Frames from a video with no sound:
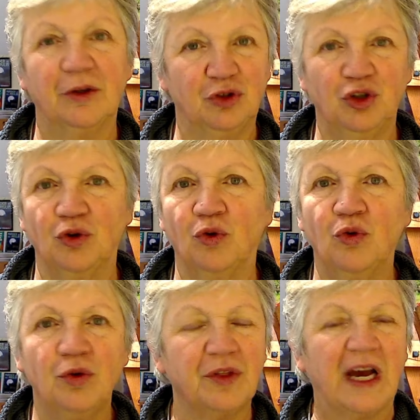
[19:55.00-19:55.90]
you
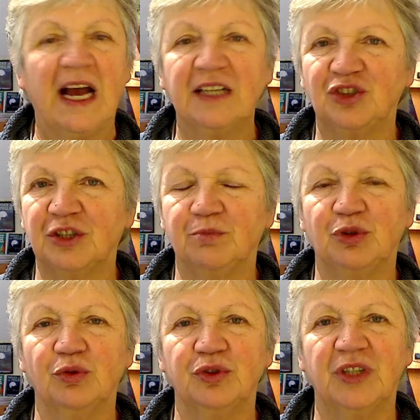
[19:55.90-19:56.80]
know, the hatching
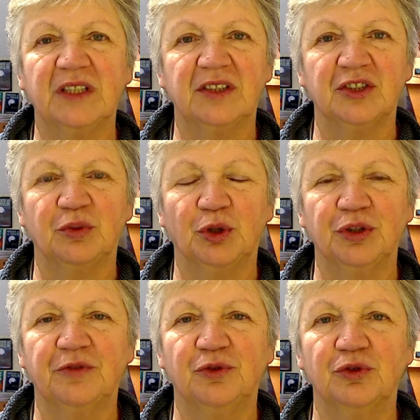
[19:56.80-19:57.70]
process, it's
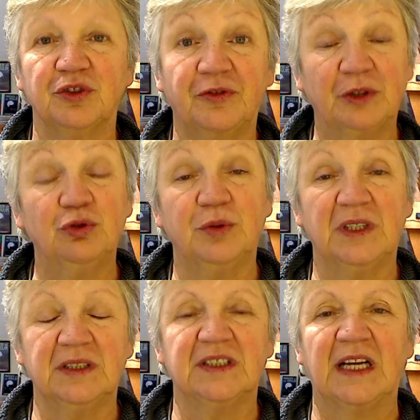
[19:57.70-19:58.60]
wonderful. It's filled with
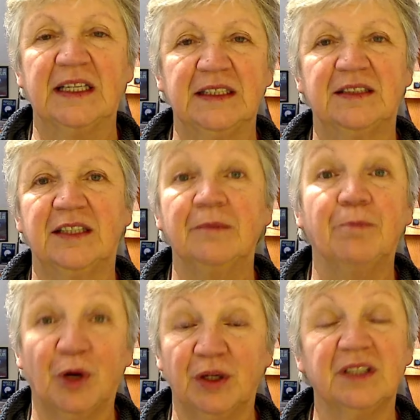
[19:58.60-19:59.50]
anxiety,
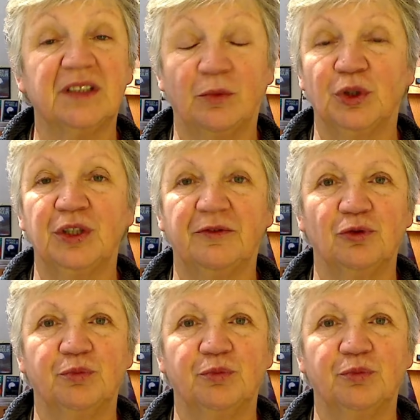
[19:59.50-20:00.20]
but it's a wonderful